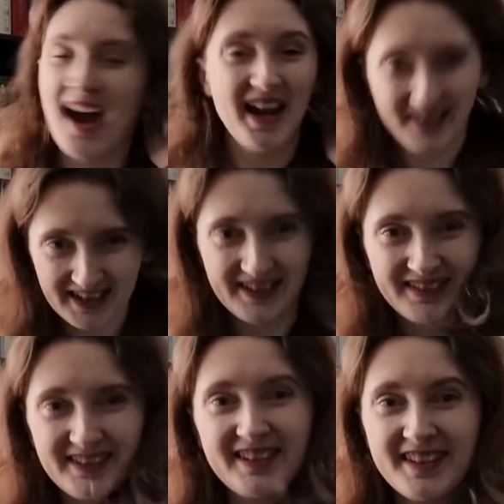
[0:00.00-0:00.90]
I did
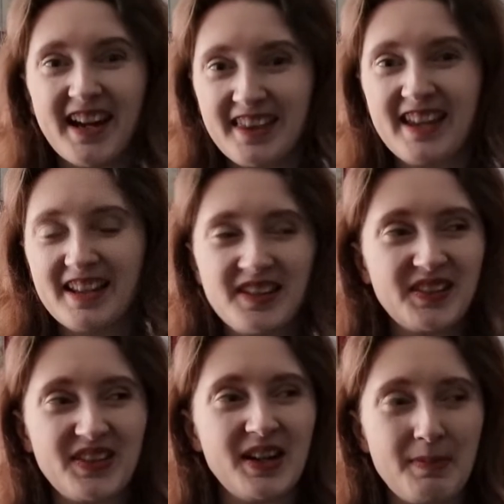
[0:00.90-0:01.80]
think this
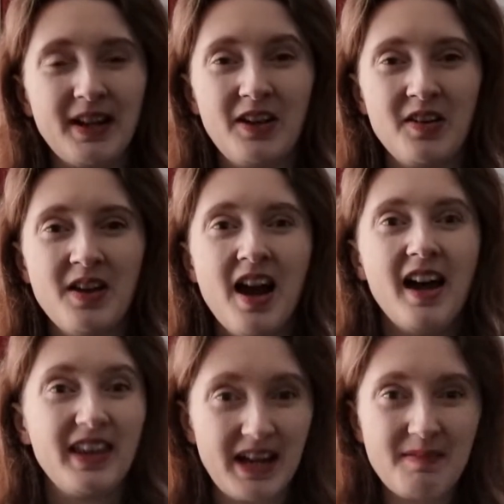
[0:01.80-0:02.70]
was going to be long.
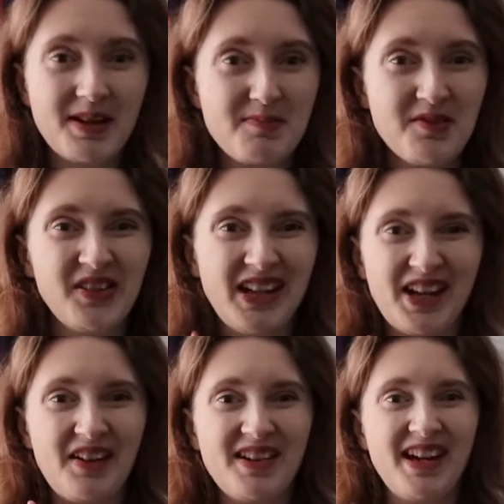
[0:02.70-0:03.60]
I think I'm going to pause it
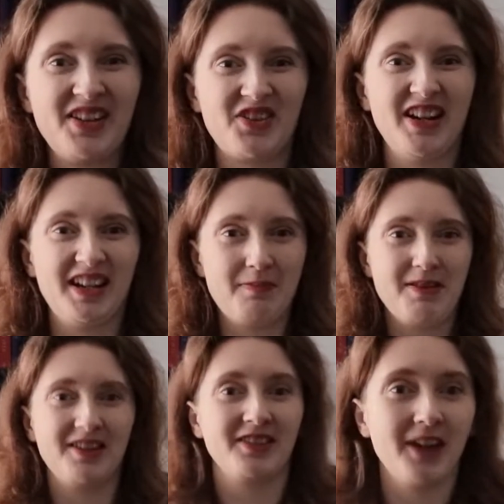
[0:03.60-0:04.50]
and go and get a drink
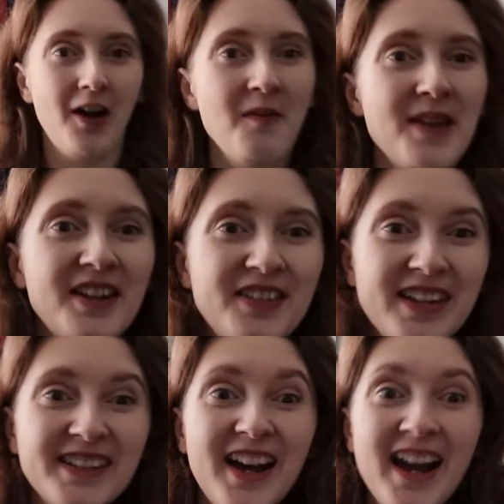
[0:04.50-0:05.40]
because, oh my
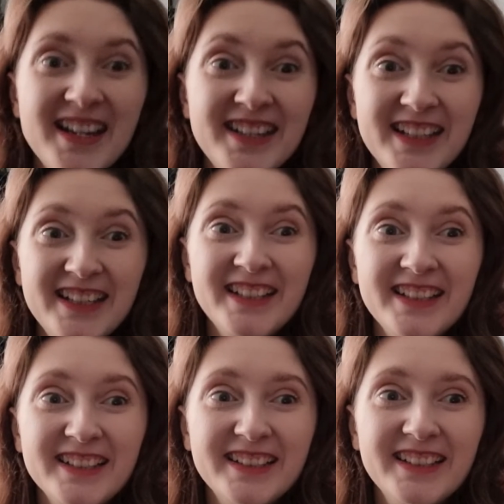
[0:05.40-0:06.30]
goodness, I
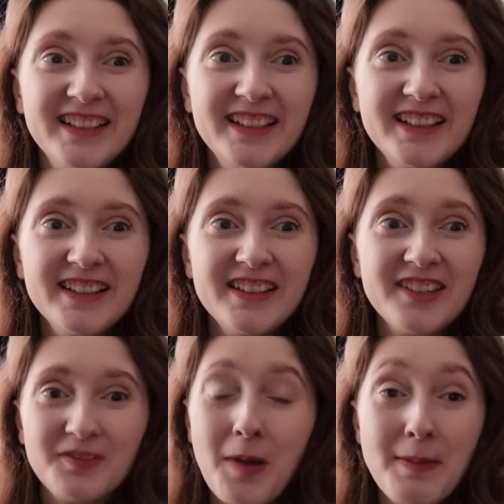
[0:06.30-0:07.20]
need
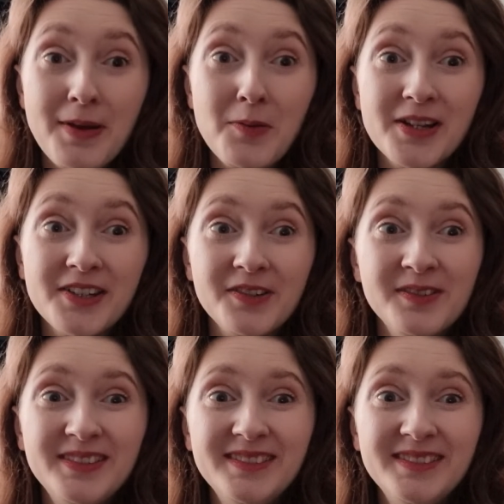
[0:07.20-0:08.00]
to wet my whistle.